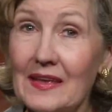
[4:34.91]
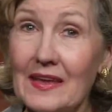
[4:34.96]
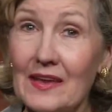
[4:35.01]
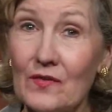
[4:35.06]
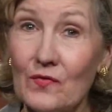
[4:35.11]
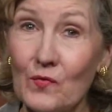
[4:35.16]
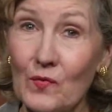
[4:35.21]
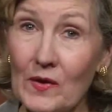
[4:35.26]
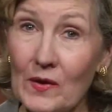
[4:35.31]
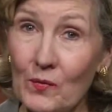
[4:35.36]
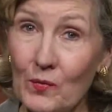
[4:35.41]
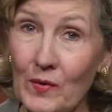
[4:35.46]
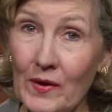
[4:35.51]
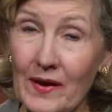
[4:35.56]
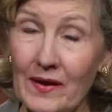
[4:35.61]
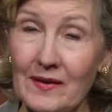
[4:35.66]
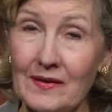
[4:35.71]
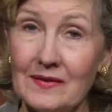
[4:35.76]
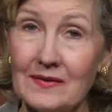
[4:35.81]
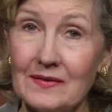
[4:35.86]
If we
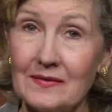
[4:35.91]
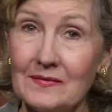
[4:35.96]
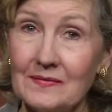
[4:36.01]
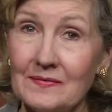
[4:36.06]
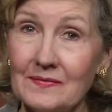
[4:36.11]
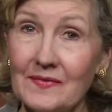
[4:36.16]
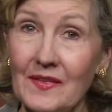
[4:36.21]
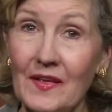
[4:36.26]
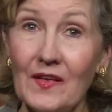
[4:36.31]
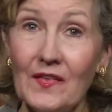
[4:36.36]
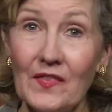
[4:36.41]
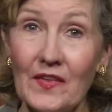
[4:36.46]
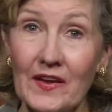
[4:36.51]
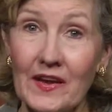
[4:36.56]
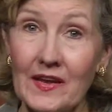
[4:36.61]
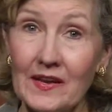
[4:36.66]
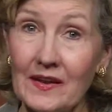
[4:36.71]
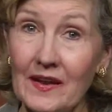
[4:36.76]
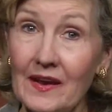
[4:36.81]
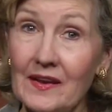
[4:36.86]
wait, the
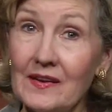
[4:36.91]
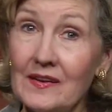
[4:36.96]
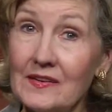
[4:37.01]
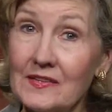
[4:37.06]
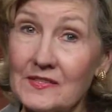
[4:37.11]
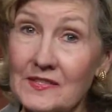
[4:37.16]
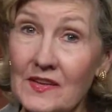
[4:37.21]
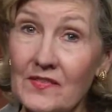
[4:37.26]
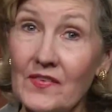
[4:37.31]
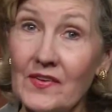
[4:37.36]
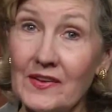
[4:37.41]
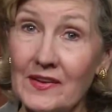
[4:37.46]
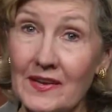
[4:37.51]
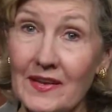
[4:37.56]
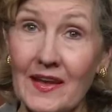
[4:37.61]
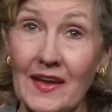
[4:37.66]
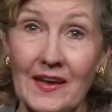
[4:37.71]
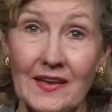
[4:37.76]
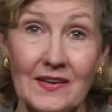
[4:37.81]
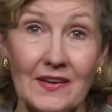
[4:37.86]
Canadians have
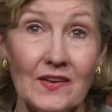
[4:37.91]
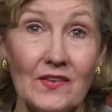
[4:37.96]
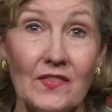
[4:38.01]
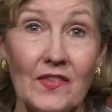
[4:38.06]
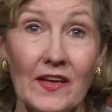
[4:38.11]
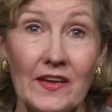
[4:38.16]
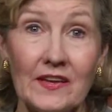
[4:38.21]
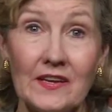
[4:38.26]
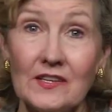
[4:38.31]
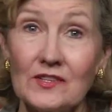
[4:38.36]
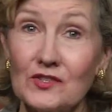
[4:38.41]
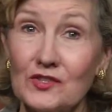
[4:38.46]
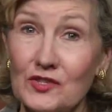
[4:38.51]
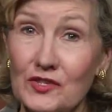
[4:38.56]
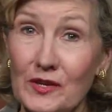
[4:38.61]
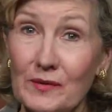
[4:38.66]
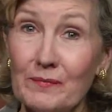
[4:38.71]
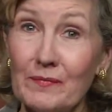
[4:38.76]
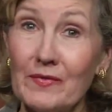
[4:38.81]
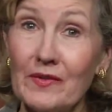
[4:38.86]
indicated they can
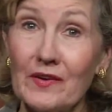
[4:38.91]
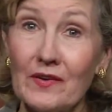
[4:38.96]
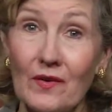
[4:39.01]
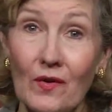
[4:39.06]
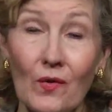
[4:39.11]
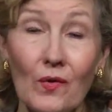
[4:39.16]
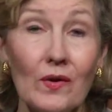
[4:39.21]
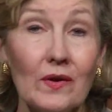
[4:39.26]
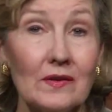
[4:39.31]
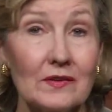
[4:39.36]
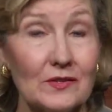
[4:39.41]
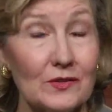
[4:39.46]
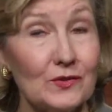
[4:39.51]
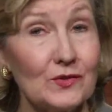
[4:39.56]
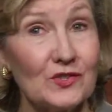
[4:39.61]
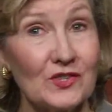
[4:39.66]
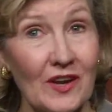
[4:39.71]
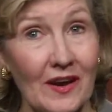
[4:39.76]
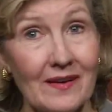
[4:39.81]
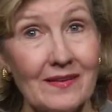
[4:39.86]
ship their oil to
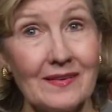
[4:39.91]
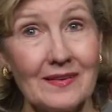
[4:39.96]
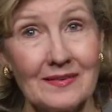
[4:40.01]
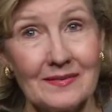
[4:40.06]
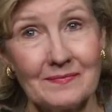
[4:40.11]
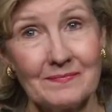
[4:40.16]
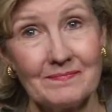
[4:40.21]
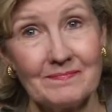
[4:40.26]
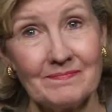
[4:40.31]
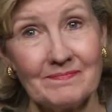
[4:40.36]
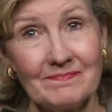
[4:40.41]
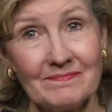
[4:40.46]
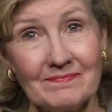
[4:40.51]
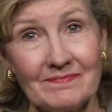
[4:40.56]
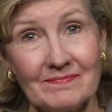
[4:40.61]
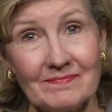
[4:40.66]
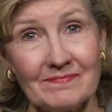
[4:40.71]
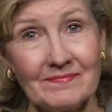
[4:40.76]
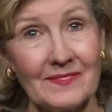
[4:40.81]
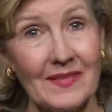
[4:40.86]
China,
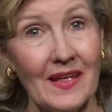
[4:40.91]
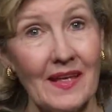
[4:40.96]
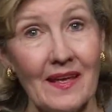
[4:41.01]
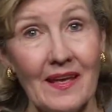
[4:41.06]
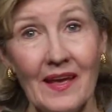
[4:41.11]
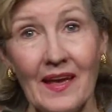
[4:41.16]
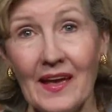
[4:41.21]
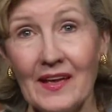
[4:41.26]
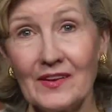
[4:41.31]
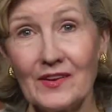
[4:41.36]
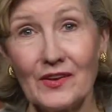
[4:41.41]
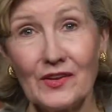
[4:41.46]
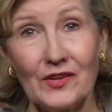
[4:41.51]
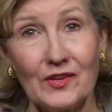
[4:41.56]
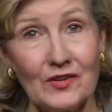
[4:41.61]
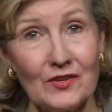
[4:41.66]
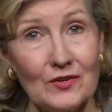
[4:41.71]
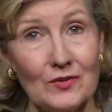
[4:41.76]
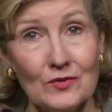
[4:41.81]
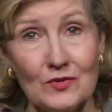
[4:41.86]
and a
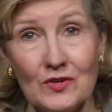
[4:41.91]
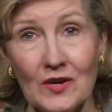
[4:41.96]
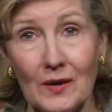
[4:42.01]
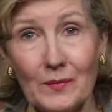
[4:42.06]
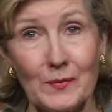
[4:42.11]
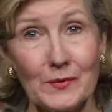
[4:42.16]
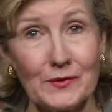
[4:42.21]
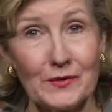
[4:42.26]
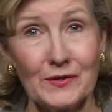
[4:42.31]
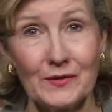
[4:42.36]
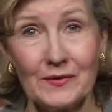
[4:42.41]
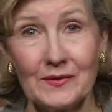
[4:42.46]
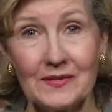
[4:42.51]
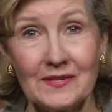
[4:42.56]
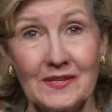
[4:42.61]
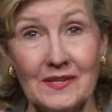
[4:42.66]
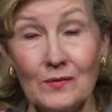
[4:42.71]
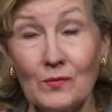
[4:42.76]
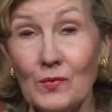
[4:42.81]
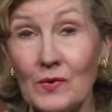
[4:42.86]
huge
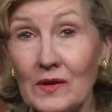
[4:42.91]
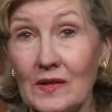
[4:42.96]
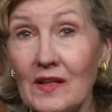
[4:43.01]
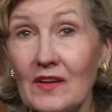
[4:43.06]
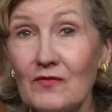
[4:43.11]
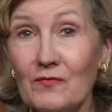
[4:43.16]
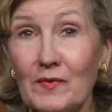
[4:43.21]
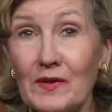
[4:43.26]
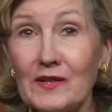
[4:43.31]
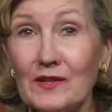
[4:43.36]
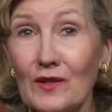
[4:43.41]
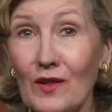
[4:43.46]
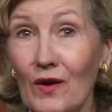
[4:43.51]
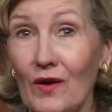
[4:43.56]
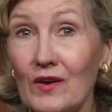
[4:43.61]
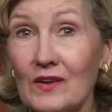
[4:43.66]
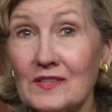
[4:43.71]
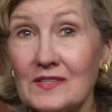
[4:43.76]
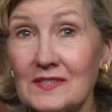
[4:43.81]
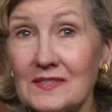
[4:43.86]
opportunity will have been
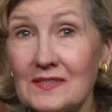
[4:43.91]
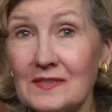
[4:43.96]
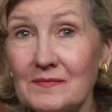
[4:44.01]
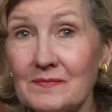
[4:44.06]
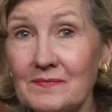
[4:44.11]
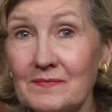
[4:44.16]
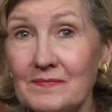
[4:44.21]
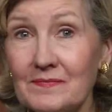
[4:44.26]
lost.